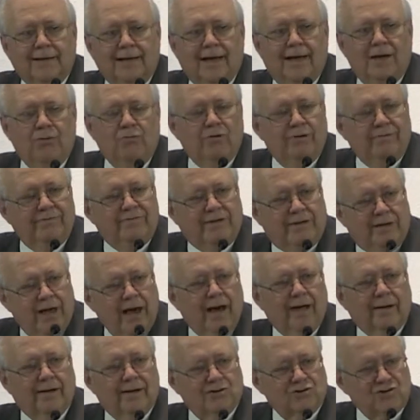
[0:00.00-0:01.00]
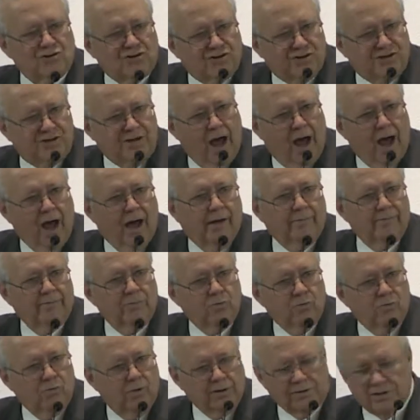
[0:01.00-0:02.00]
And we've got to stop
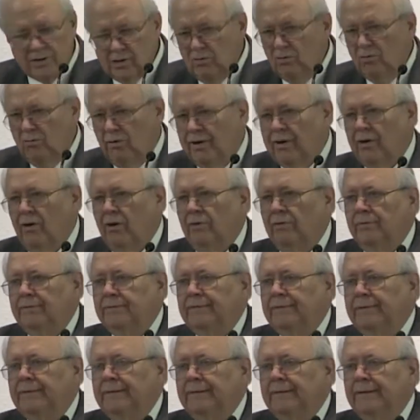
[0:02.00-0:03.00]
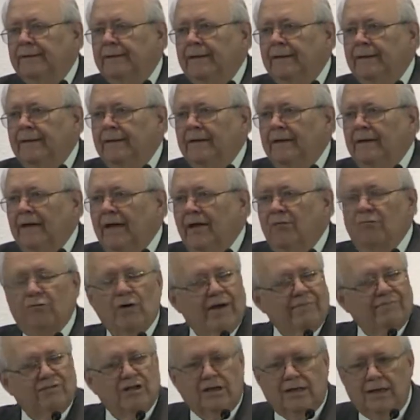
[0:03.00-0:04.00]
what's going on. And
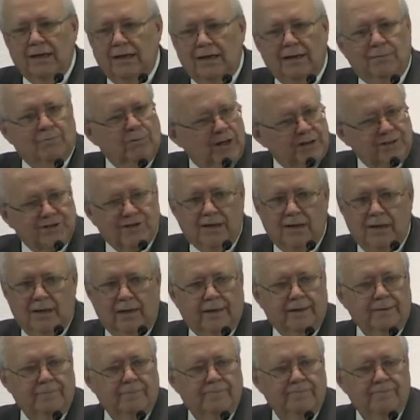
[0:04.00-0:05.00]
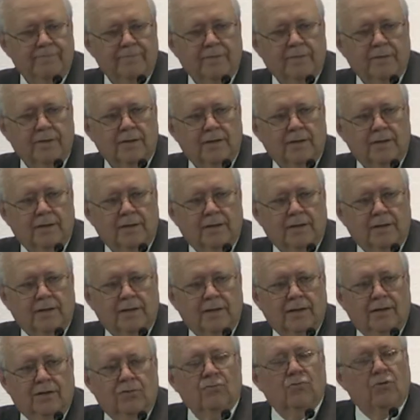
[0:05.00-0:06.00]
we have to kill him, let's kill him.
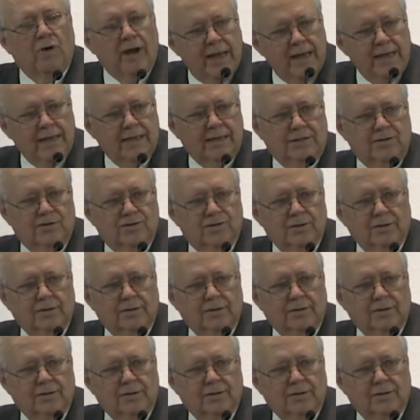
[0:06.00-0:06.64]
Rage.